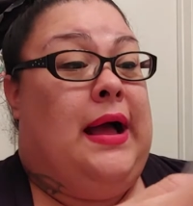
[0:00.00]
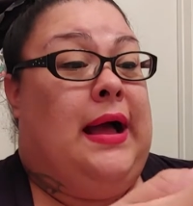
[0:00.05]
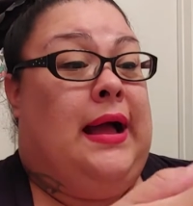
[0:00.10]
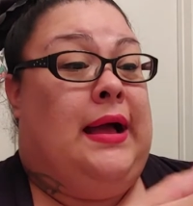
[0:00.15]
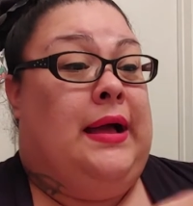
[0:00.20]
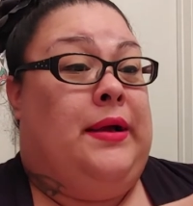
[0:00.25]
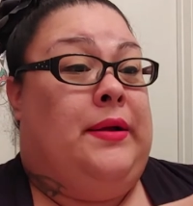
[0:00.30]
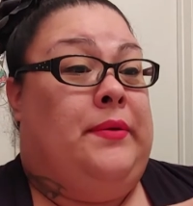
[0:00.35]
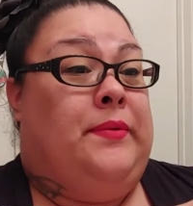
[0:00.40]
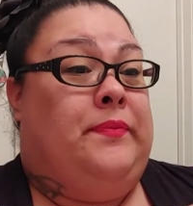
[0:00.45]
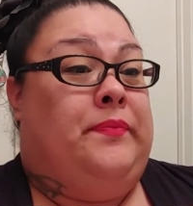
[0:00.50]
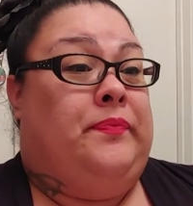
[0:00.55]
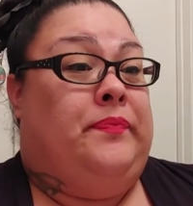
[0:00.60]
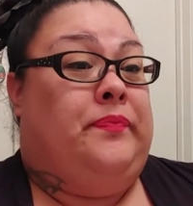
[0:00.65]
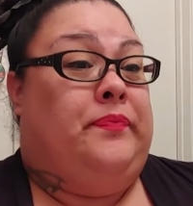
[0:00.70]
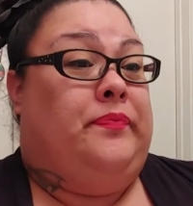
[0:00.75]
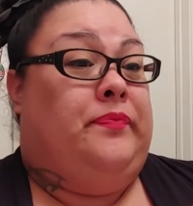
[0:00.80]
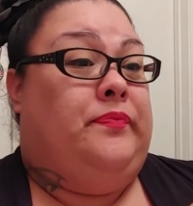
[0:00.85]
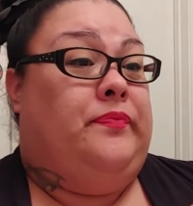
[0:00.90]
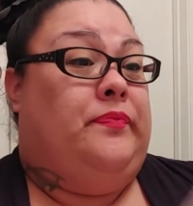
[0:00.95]

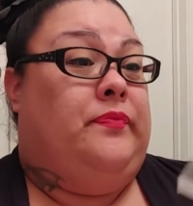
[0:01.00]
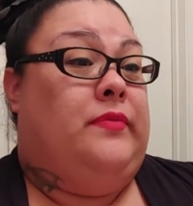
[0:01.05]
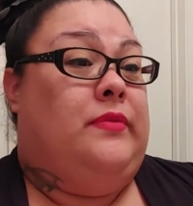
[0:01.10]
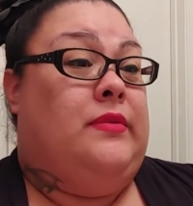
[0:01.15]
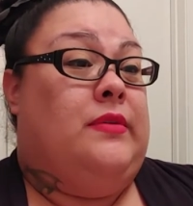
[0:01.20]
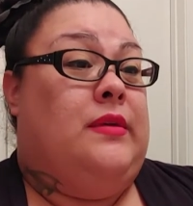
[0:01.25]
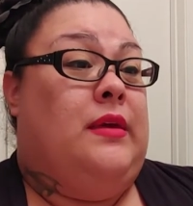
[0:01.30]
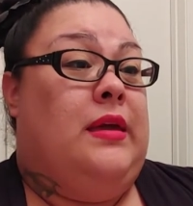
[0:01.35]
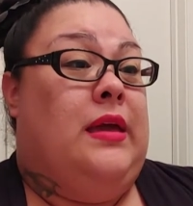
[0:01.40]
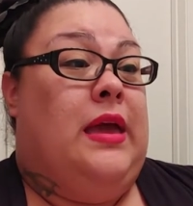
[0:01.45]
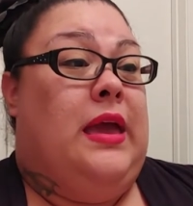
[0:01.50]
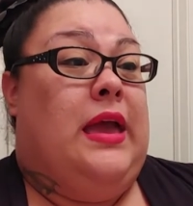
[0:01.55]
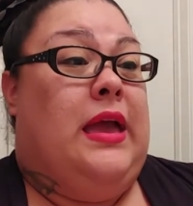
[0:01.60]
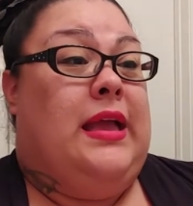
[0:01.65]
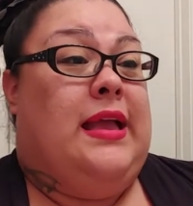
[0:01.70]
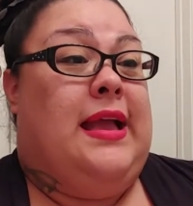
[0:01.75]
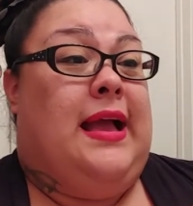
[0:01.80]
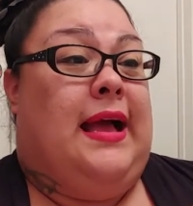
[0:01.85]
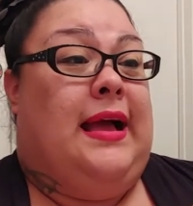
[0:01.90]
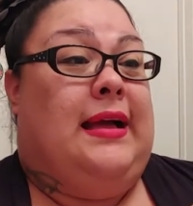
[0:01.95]
um,
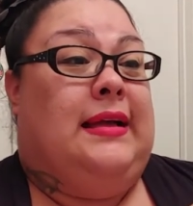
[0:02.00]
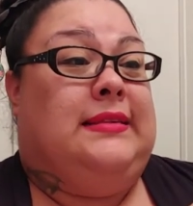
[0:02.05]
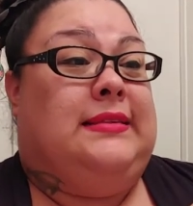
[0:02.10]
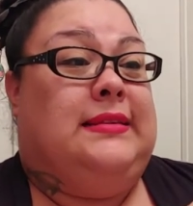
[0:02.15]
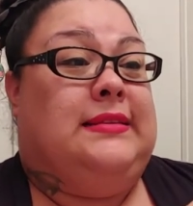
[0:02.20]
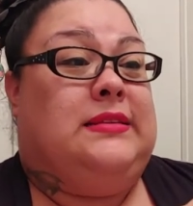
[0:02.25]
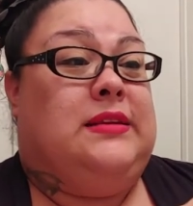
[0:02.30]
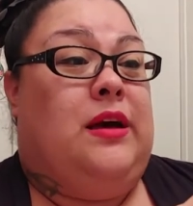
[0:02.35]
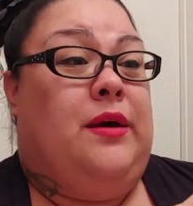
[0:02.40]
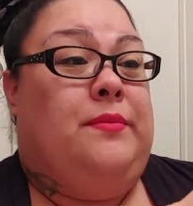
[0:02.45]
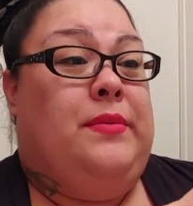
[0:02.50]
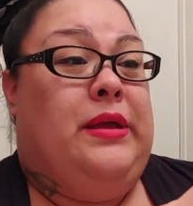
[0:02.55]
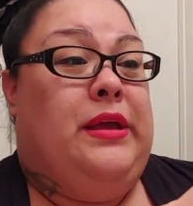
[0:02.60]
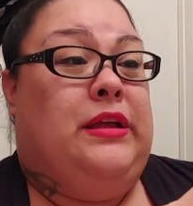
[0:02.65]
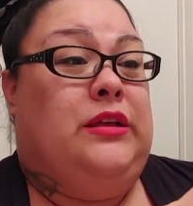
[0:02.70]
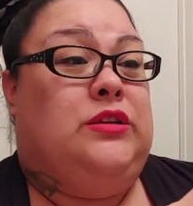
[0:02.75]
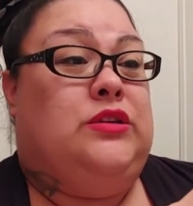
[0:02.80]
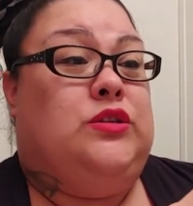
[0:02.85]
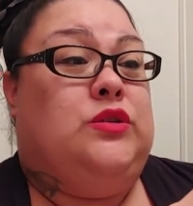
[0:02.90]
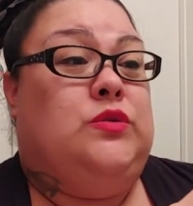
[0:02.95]
yeah, it says
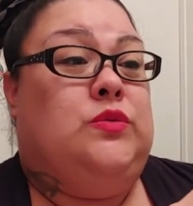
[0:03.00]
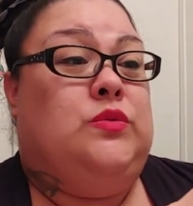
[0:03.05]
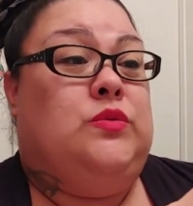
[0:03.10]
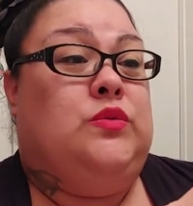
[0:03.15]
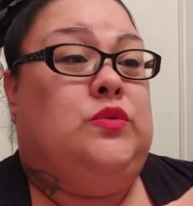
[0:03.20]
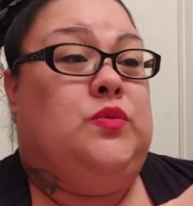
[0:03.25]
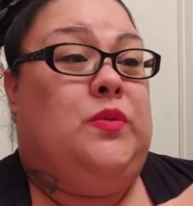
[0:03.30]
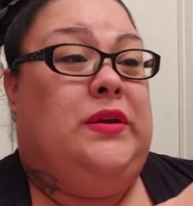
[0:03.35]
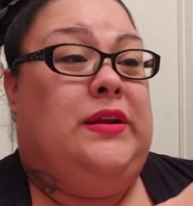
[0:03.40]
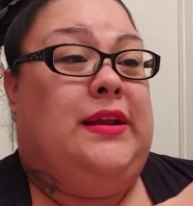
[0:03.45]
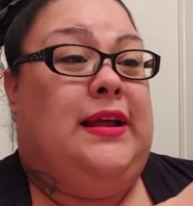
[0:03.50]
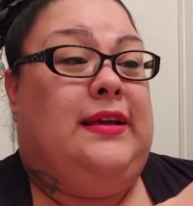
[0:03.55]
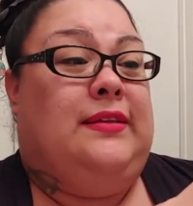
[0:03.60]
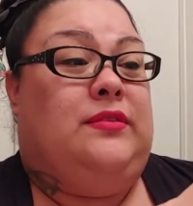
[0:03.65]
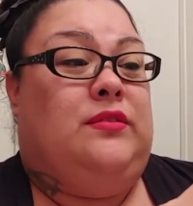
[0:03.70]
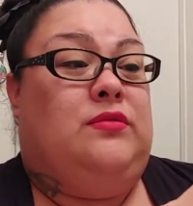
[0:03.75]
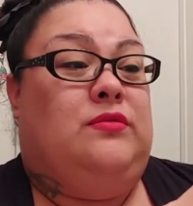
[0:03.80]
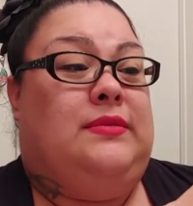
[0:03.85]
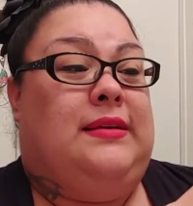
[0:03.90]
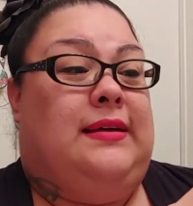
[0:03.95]
coming June 29th,
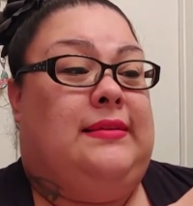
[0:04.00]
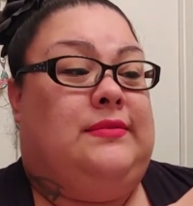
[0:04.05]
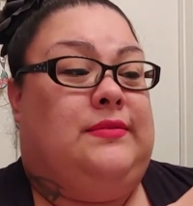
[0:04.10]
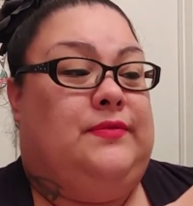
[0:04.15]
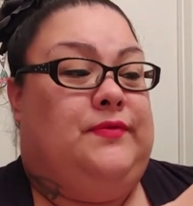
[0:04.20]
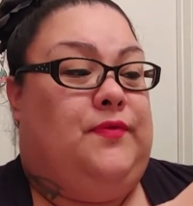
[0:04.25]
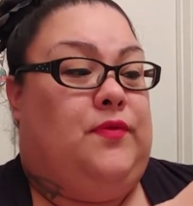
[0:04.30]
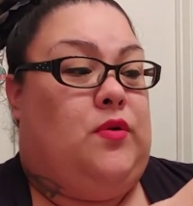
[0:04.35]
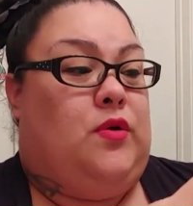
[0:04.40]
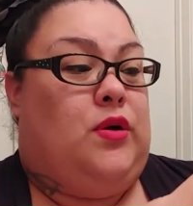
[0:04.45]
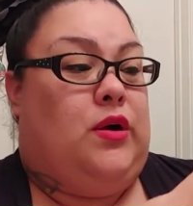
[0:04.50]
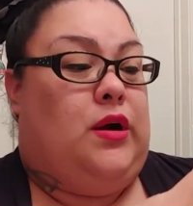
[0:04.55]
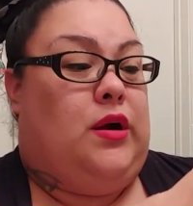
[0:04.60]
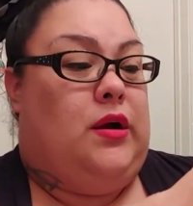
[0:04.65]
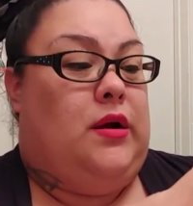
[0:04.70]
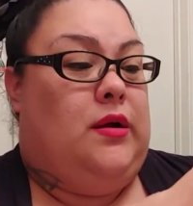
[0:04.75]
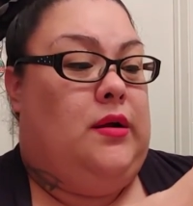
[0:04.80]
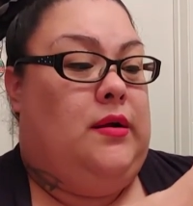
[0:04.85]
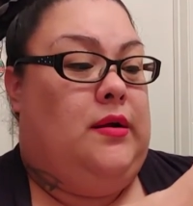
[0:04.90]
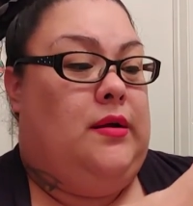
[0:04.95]

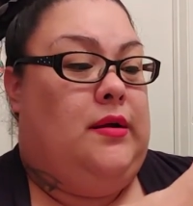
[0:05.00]
2004.